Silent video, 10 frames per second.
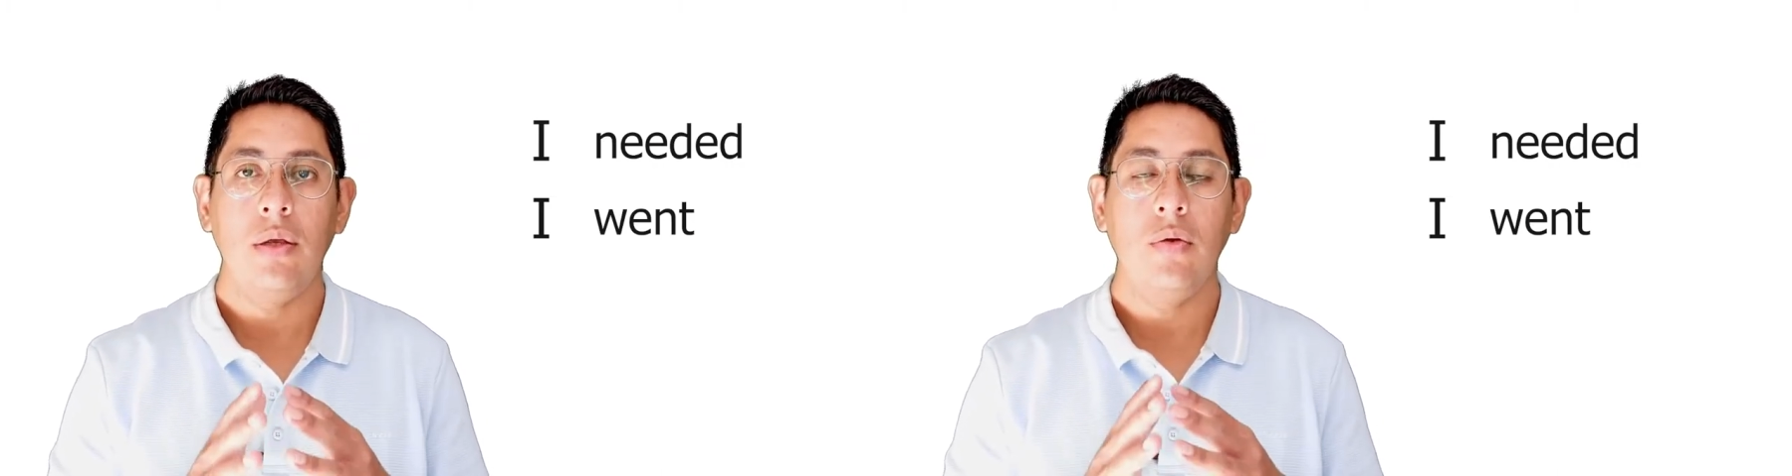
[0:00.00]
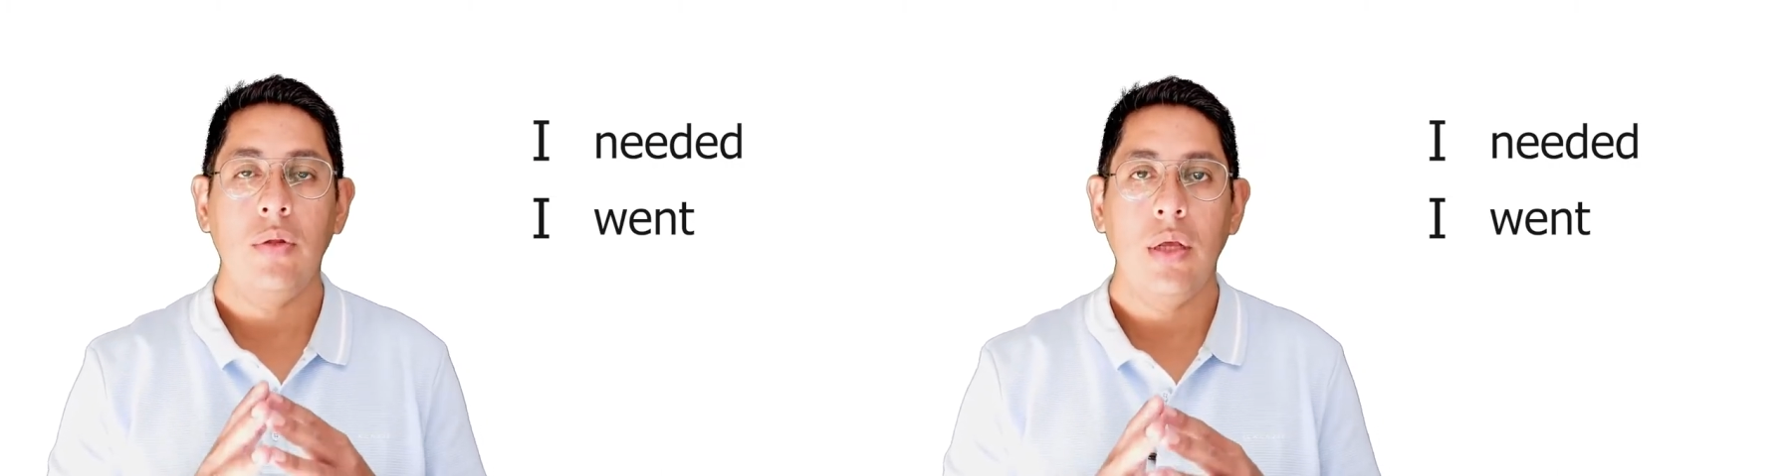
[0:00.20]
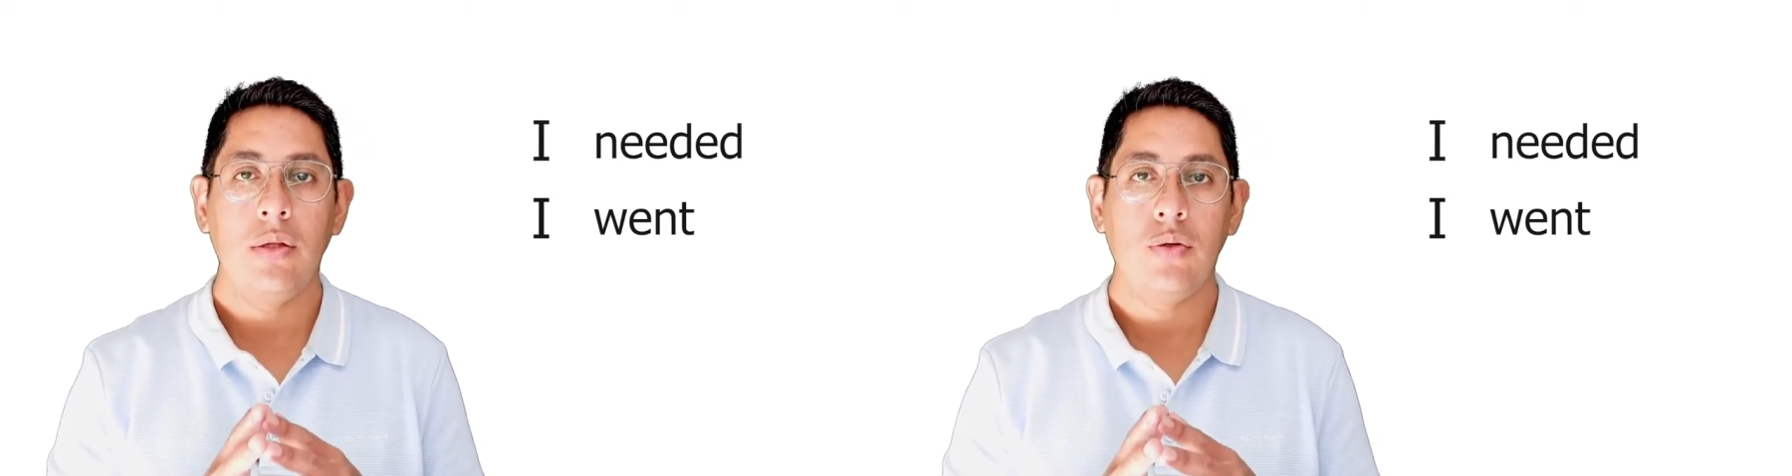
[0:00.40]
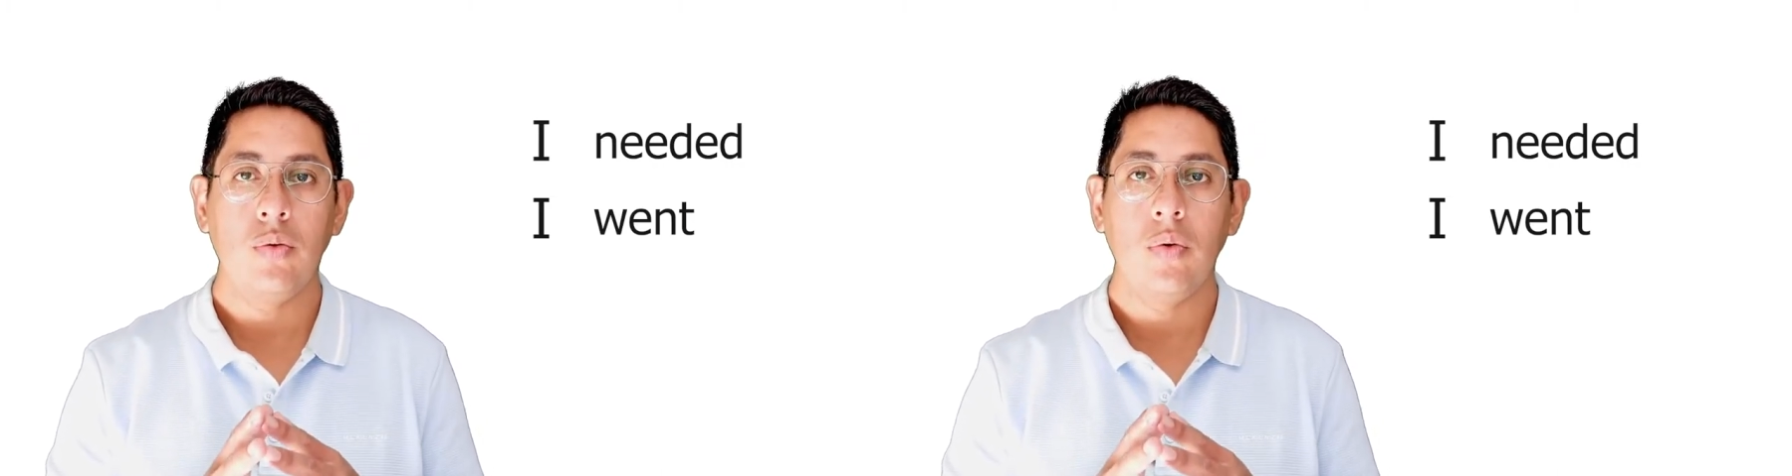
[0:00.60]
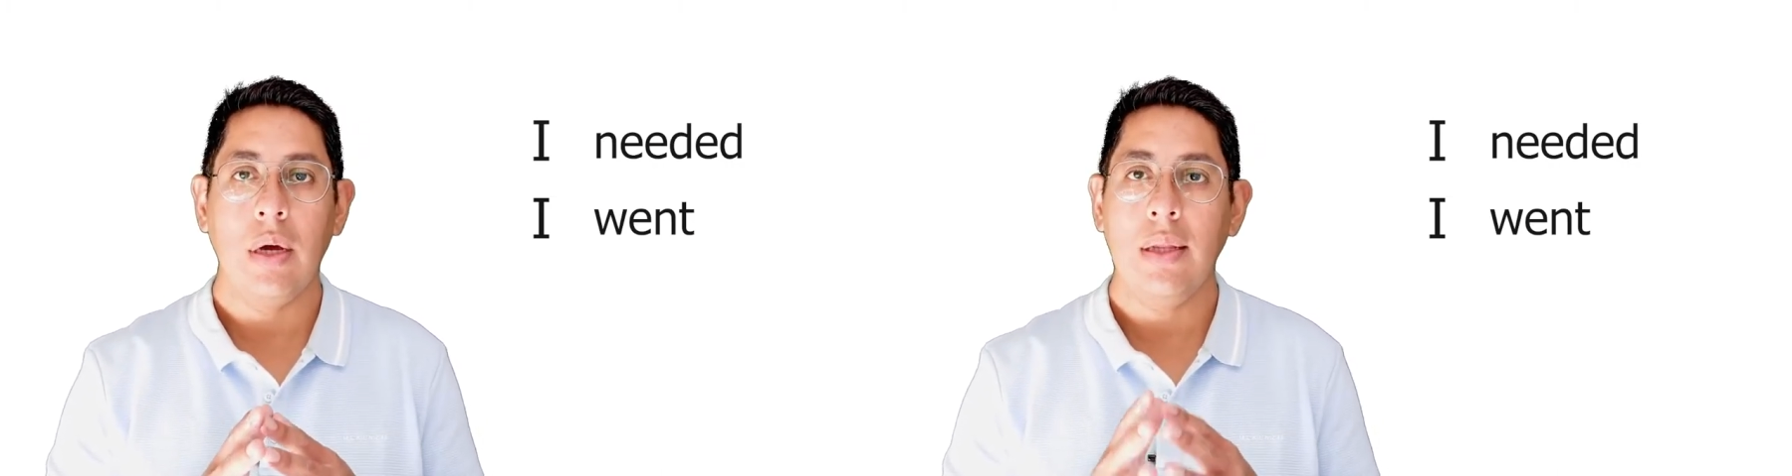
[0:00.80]
you need
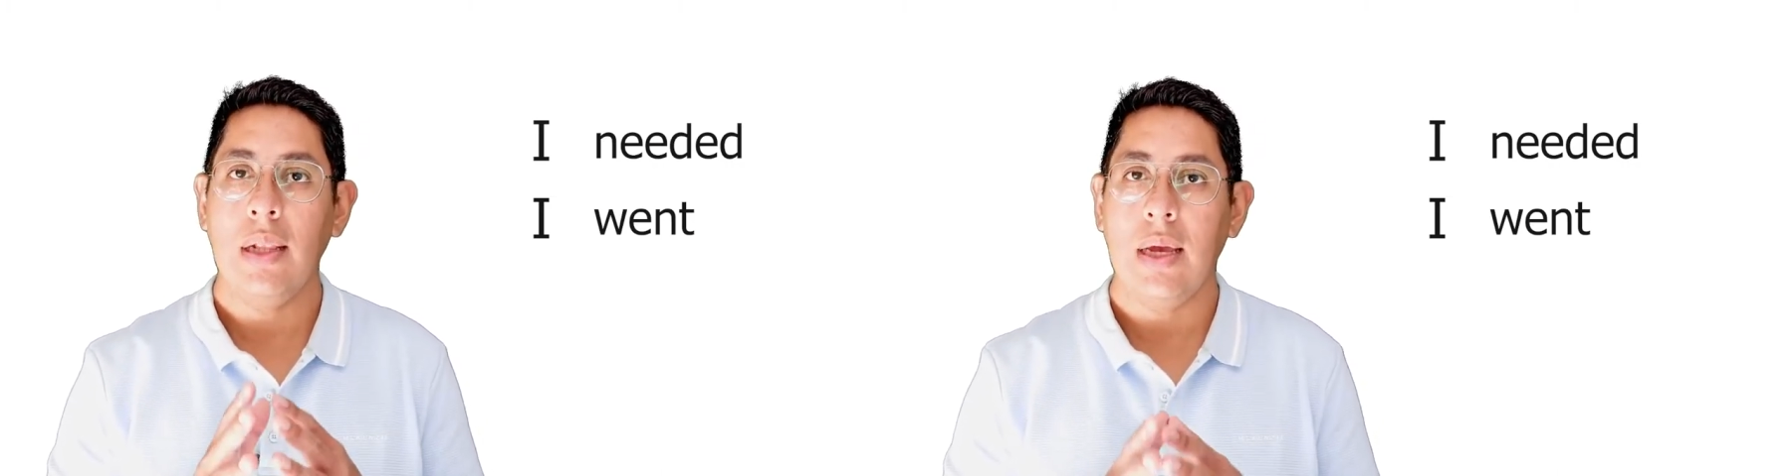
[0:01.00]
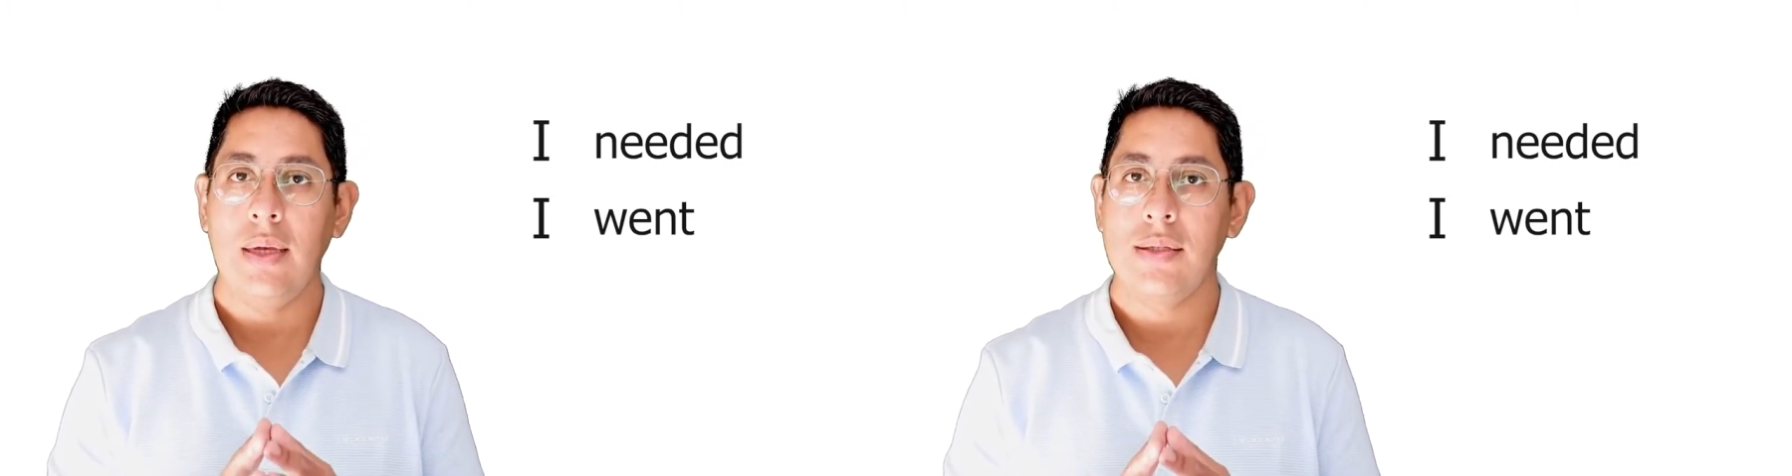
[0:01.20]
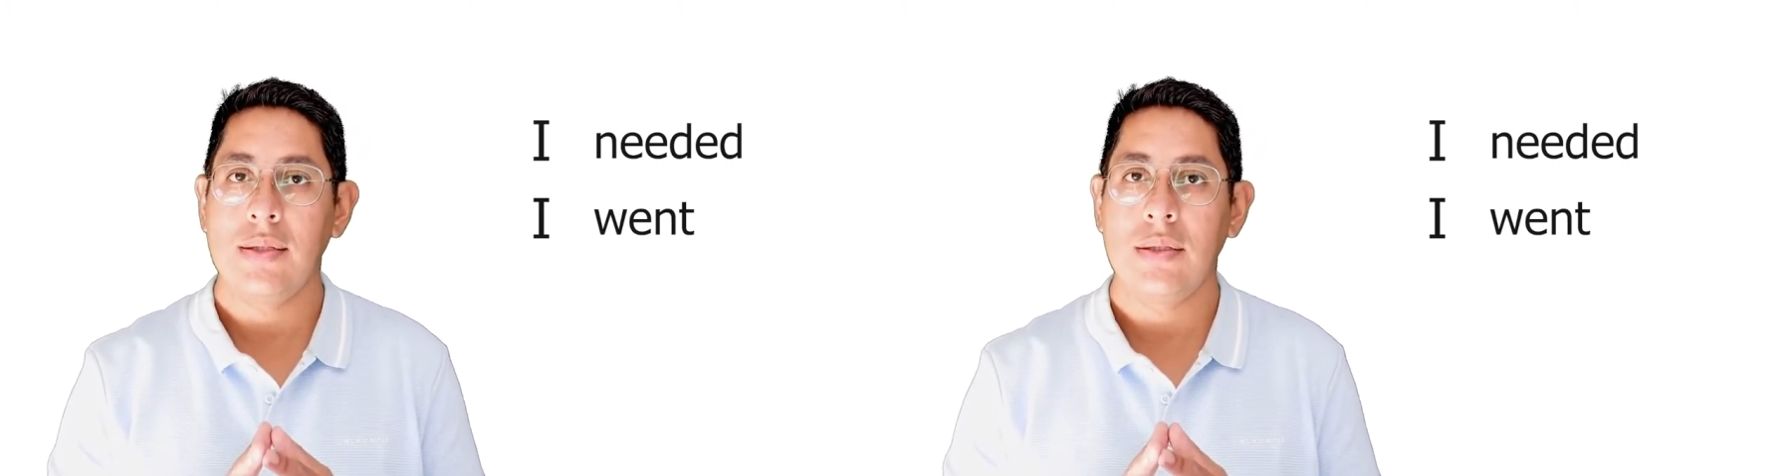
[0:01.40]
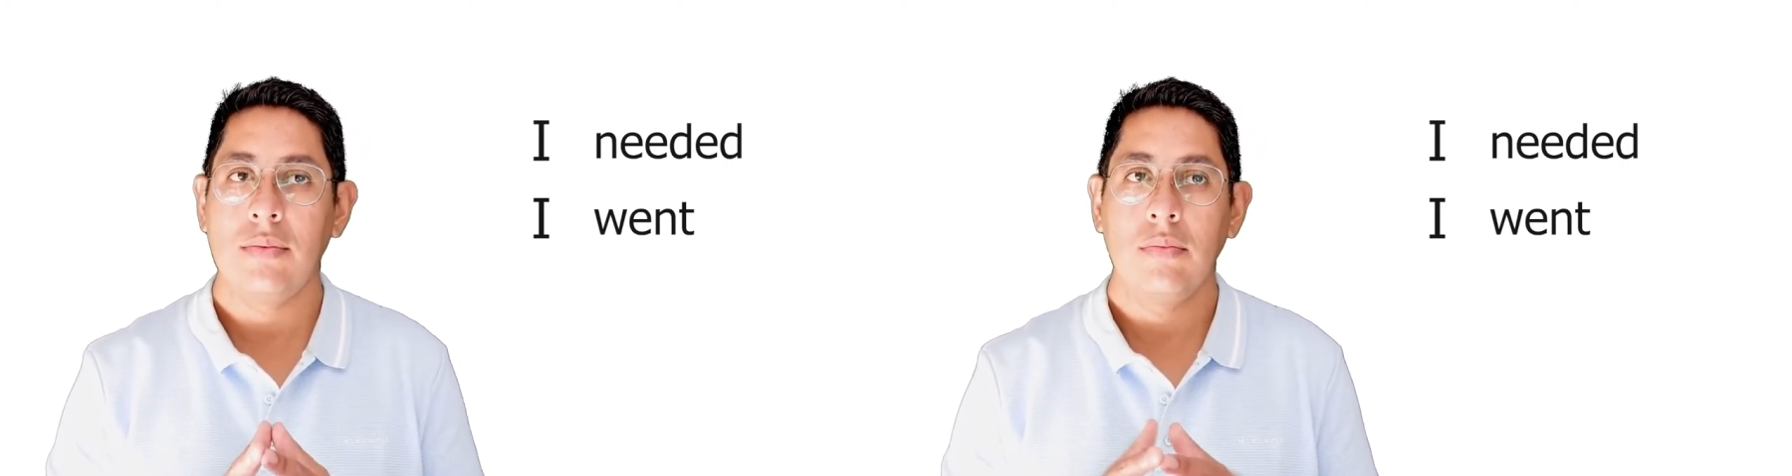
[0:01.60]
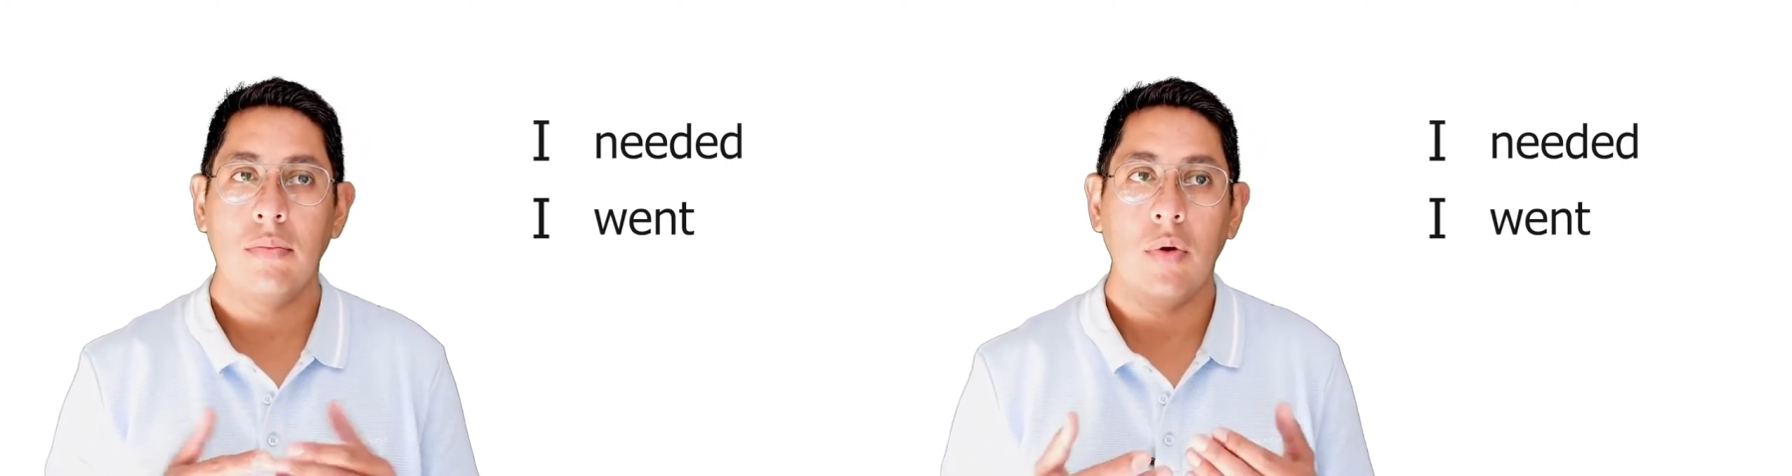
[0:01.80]
to analyze,